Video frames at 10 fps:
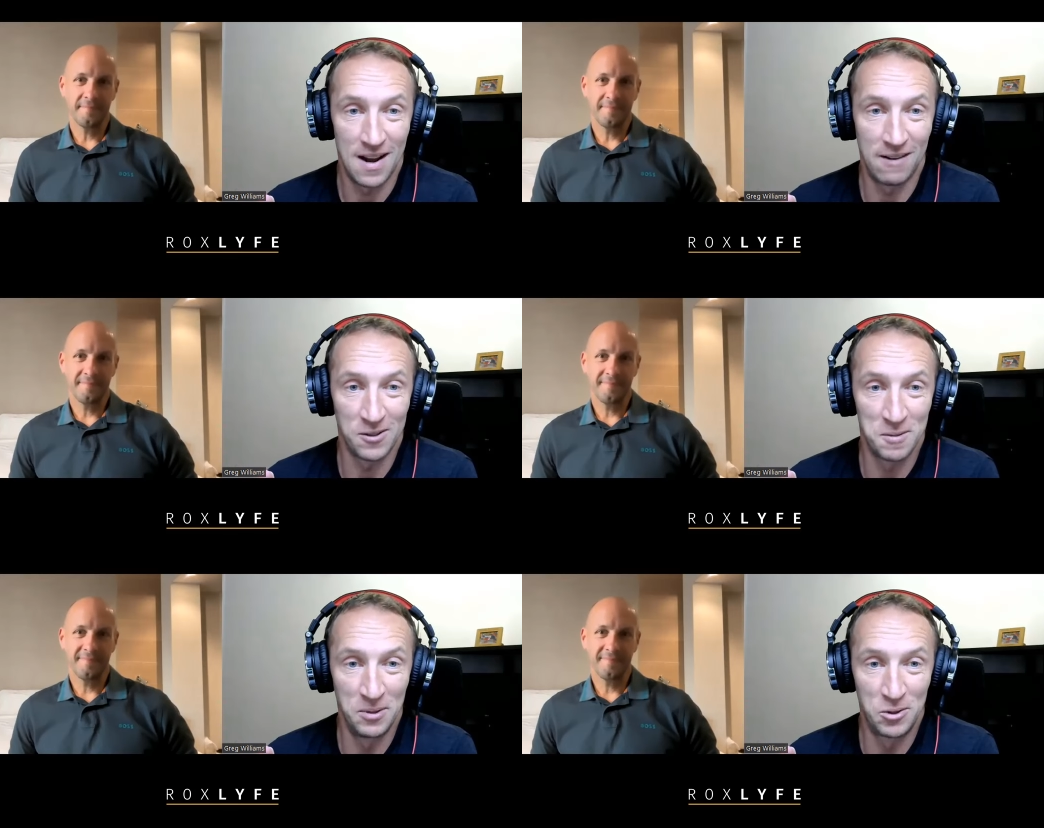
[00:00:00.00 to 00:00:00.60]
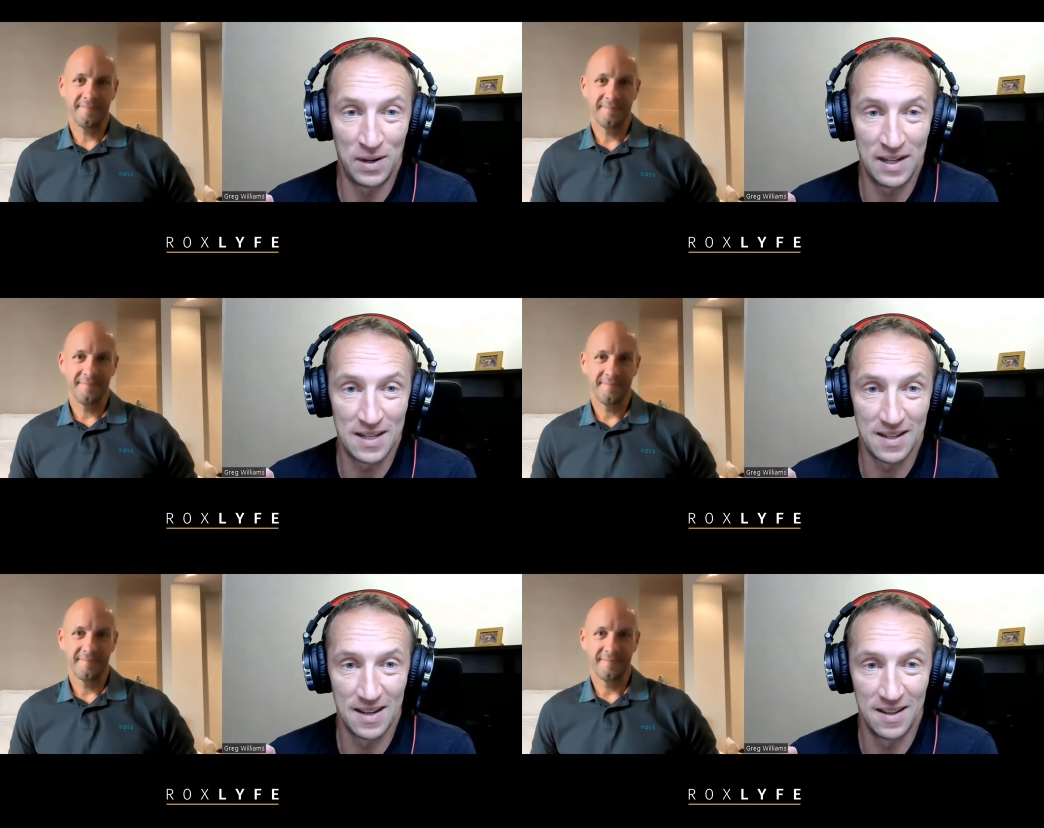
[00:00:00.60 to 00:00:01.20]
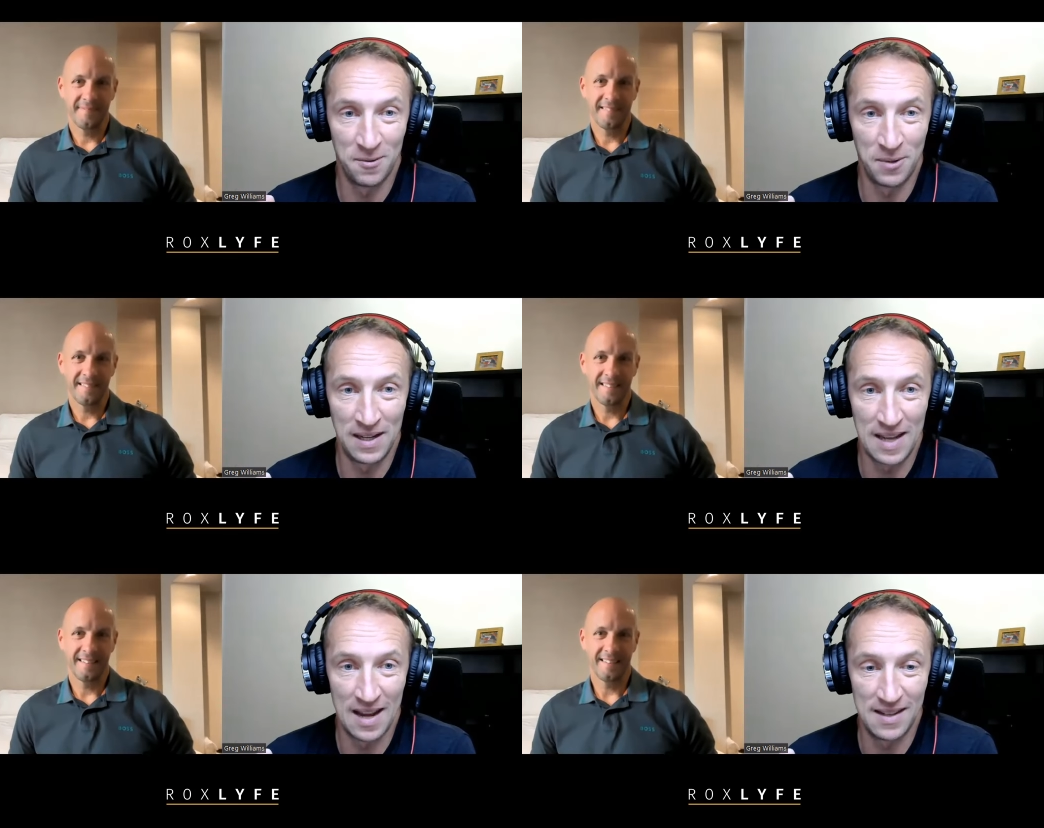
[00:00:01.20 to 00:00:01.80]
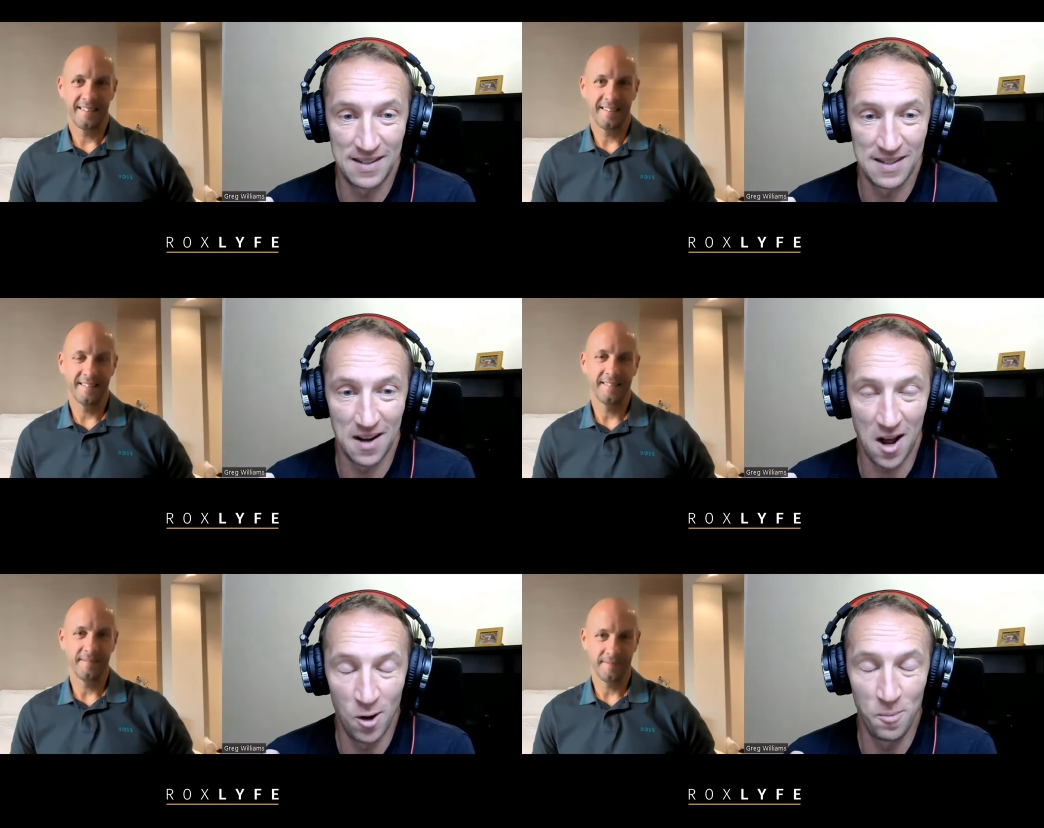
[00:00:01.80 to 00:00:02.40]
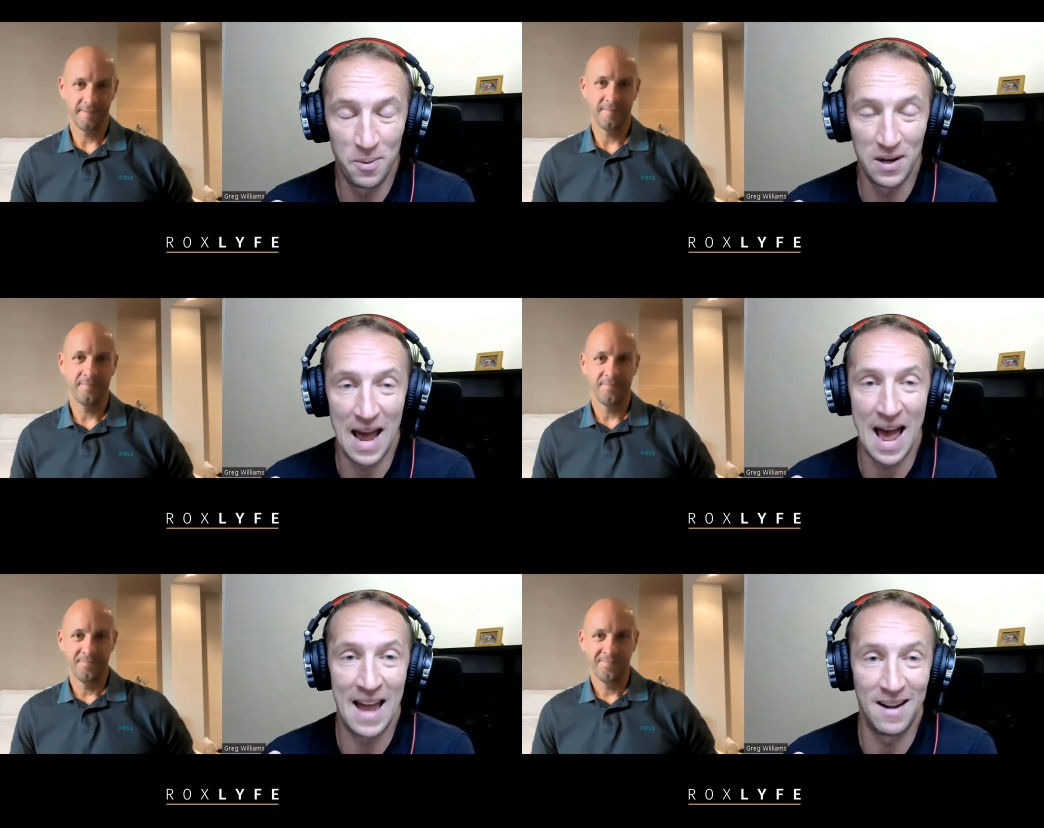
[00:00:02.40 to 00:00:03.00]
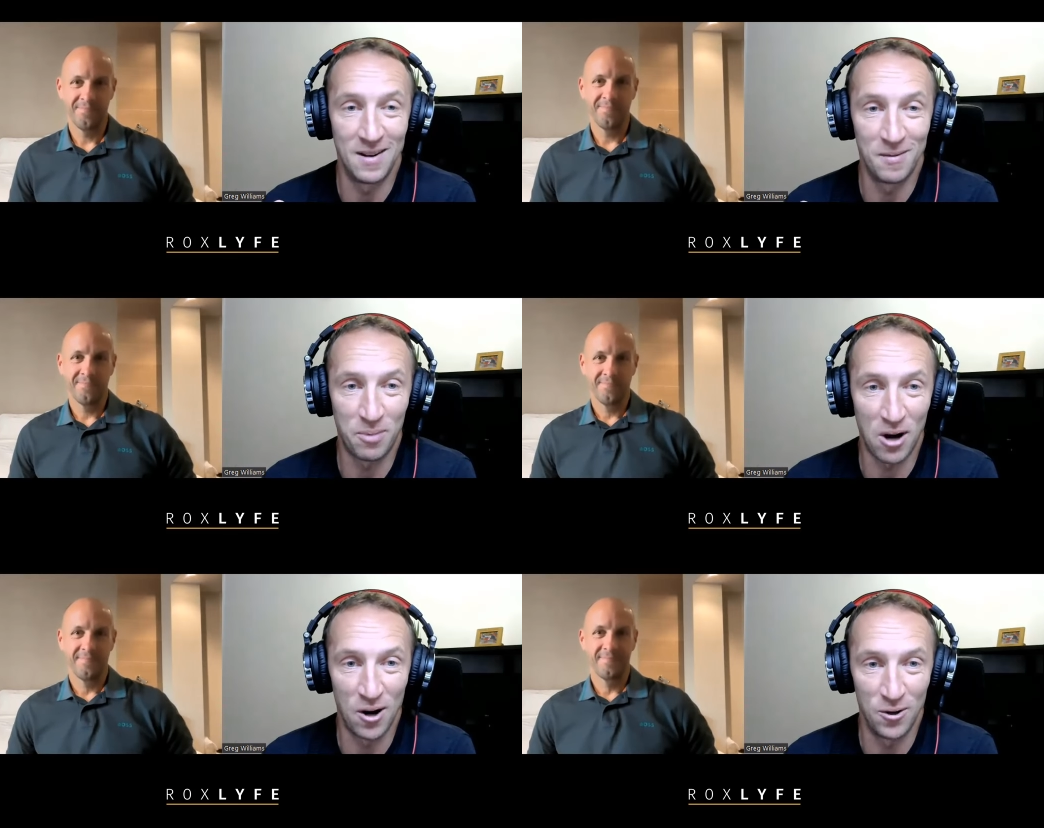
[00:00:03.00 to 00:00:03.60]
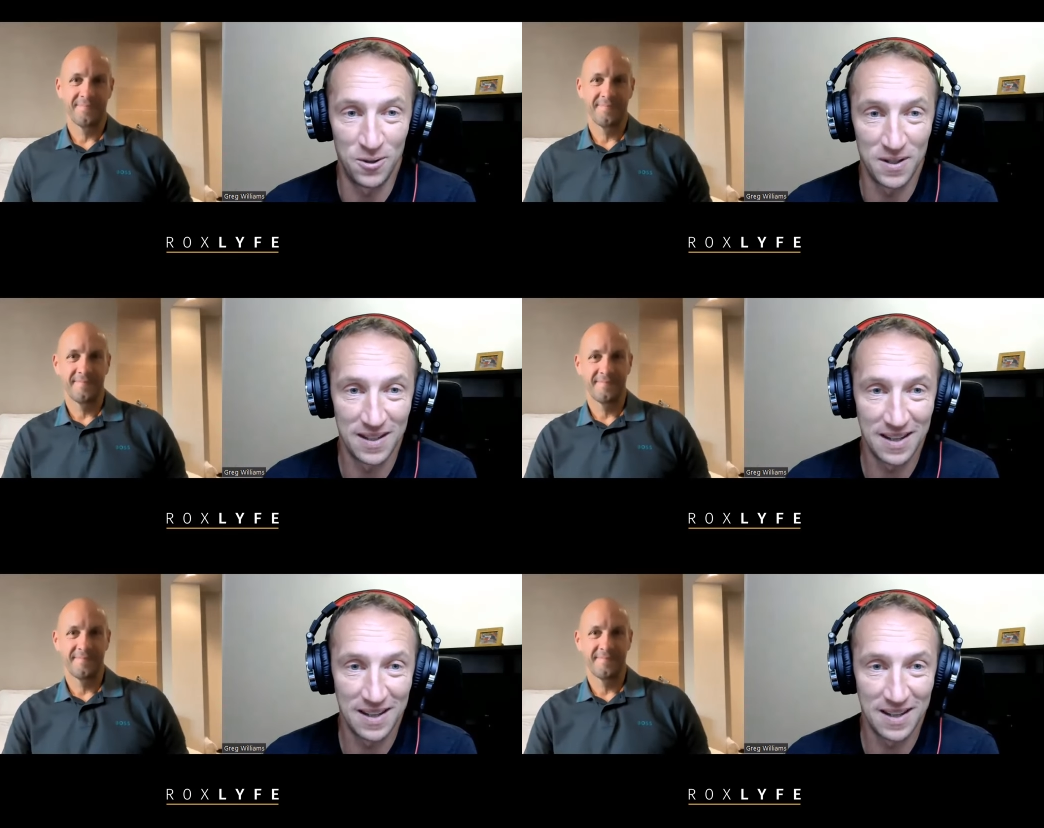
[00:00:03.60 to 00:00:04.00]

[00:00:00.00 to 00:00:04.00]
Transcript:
Speaker 1: Hyrox Madrid at the weekend, Open and Pro.